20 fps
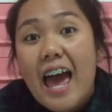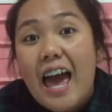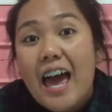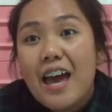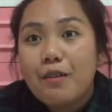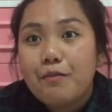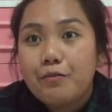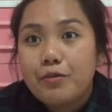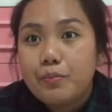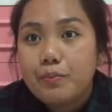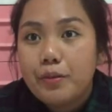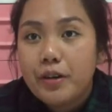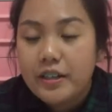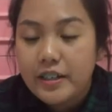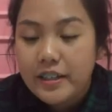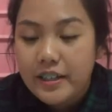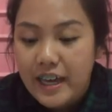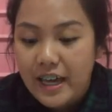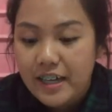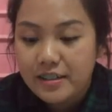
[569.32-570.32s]

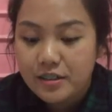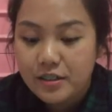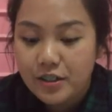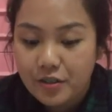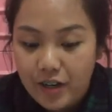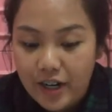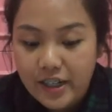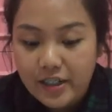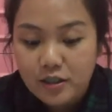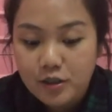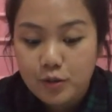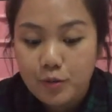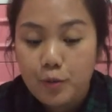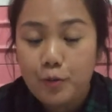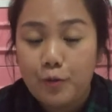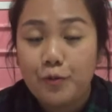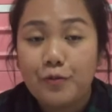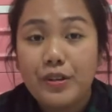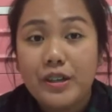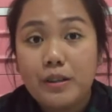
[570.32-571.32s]
everybody has the right to
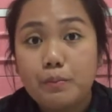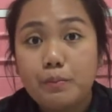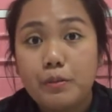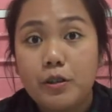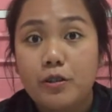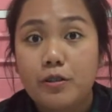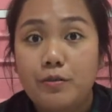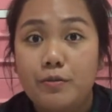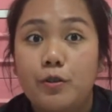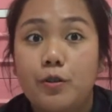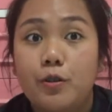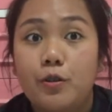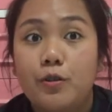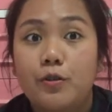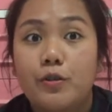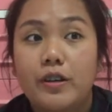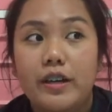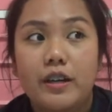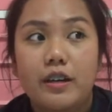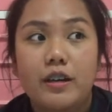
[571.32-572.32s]
feel beautiful
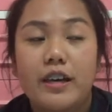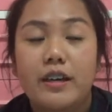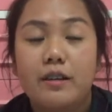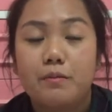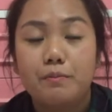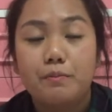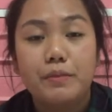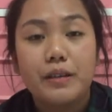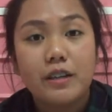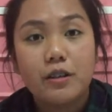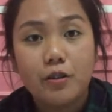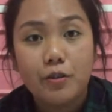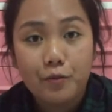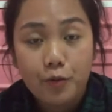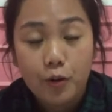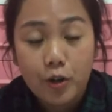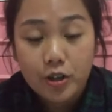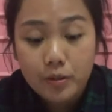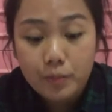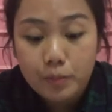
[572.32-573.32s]
and be
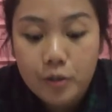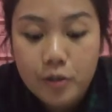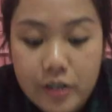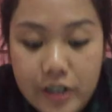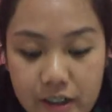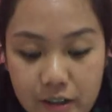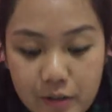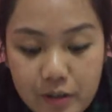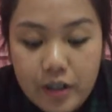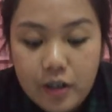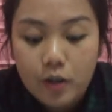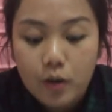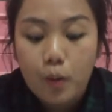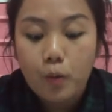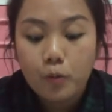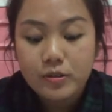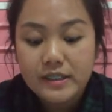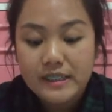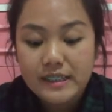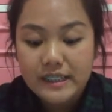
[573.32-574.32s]
comfortable in their
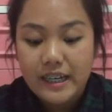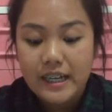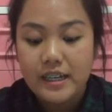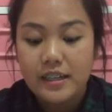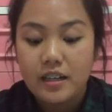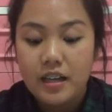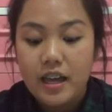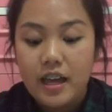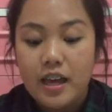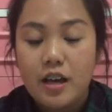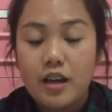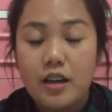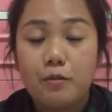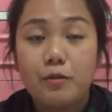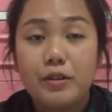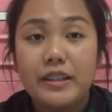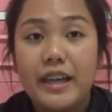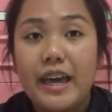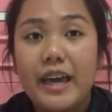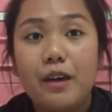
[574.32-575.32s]
own skin,
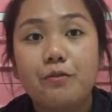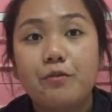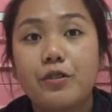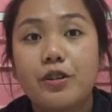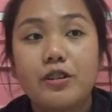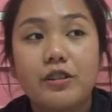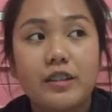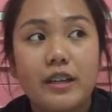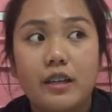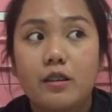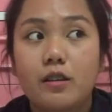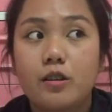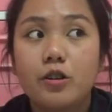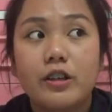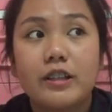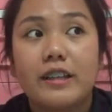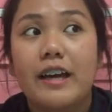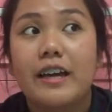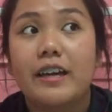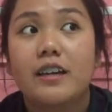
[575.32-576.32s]
whatever they look
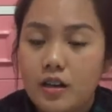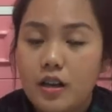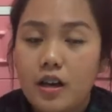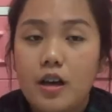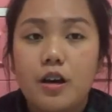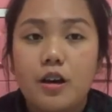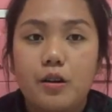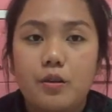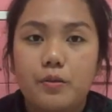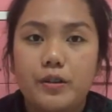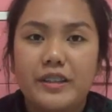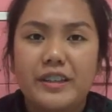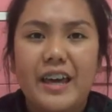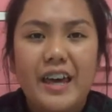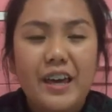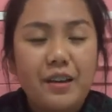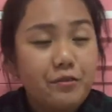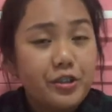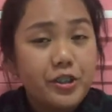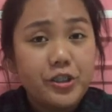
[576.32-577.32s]
like,
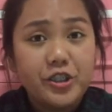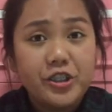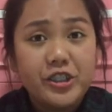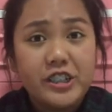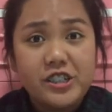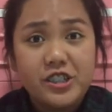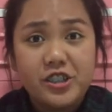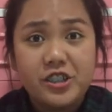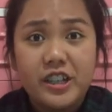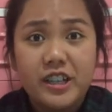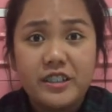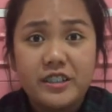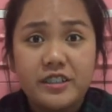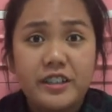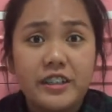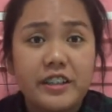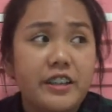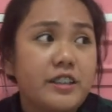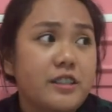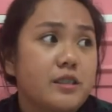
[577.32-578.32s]
whatever your nationality
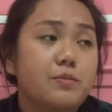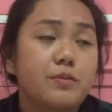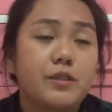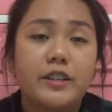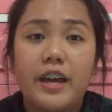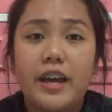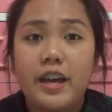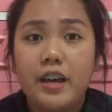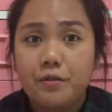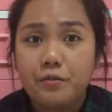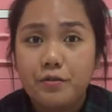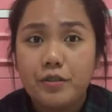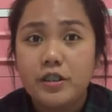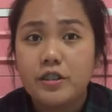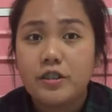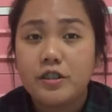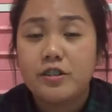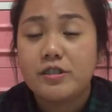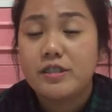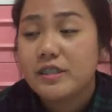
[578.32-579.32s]
is, whatever
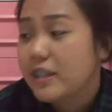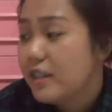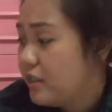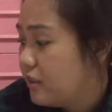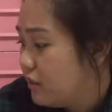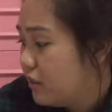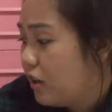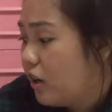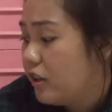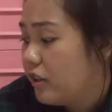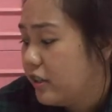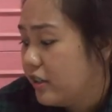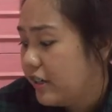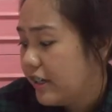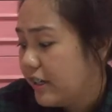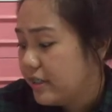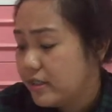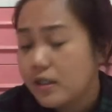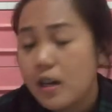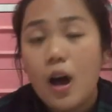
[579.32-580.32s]
your skin color
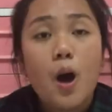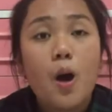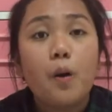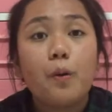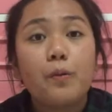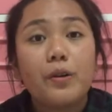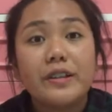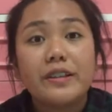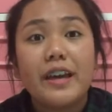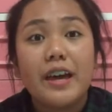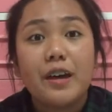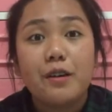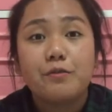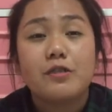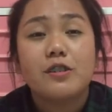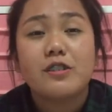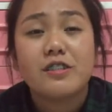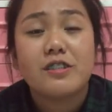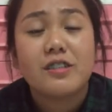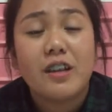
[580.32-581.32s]
is,
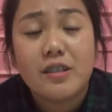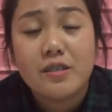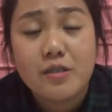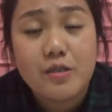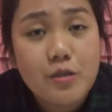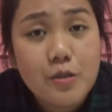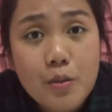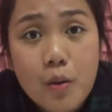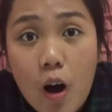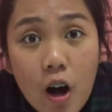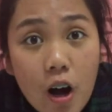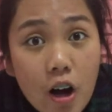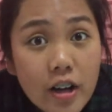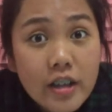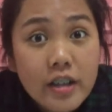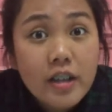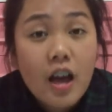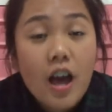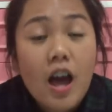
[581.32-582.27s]
whatever size you are,